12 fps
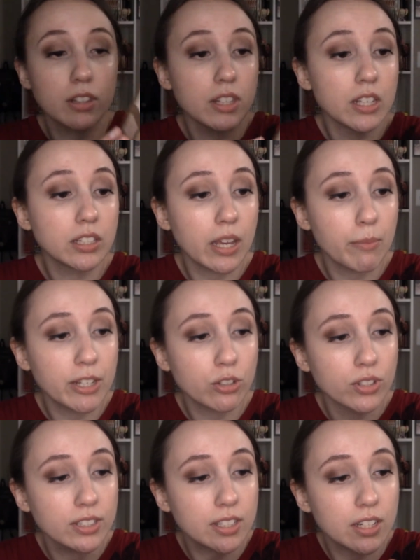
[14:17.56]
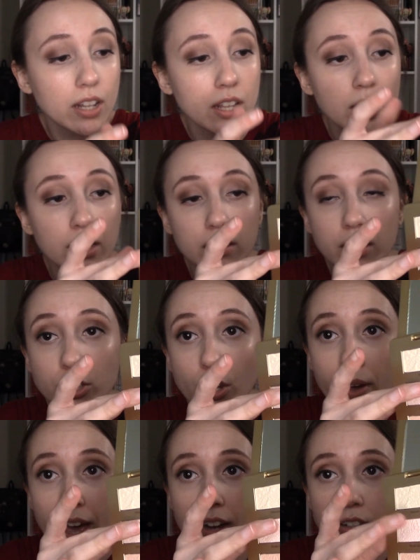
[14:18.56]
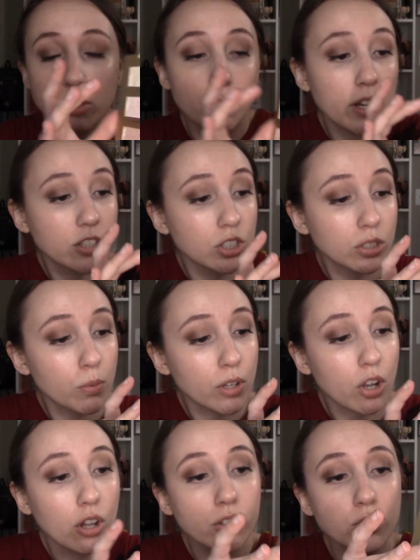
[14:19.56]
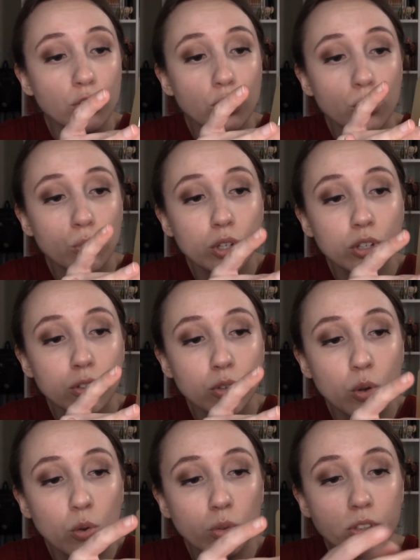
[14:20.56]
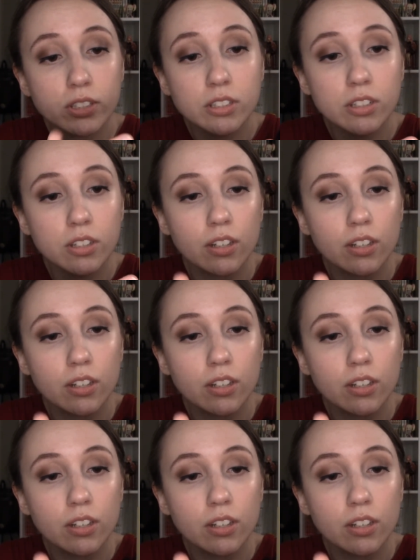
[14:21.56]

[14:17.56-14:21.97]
these. I'm interested. Let's go ahead and swatch this one called Nude Rolls.